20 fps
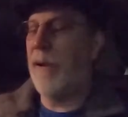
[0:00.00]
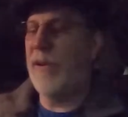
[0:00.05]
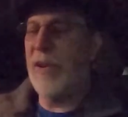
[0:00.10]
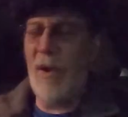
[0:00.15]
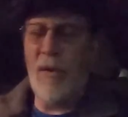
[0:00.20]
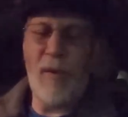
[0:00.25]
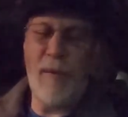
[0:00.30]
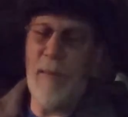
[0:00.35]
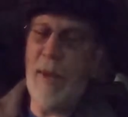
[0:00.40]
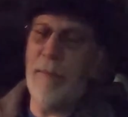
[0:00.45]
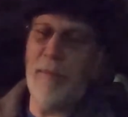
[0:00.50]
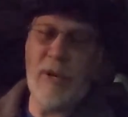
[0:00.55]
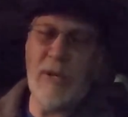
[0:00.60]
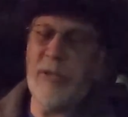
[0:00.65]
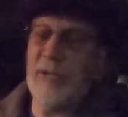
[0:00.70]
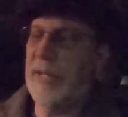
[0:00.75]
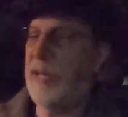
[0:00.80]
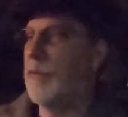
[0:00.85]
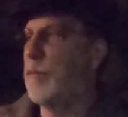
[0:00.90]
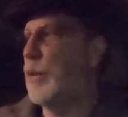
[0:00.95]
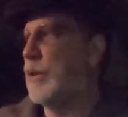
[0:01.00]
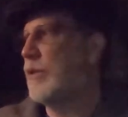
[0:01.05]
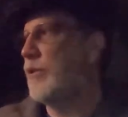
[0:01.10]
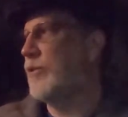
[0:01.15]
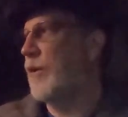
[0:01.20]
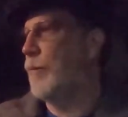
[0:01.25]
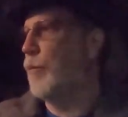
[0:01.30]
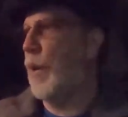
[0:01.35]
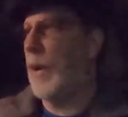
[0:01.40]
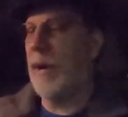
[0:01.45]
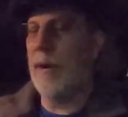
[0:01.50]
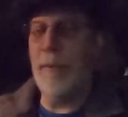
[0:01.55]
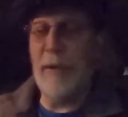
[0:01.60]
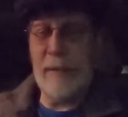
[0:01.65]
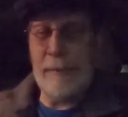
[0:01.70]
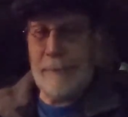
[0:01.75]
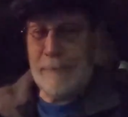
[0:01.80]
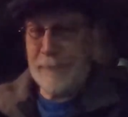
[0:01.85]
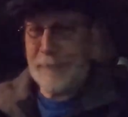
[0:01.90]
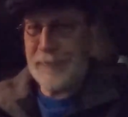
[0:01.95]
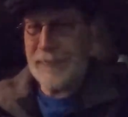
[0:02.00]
don't remember, it's in the book somewhere, but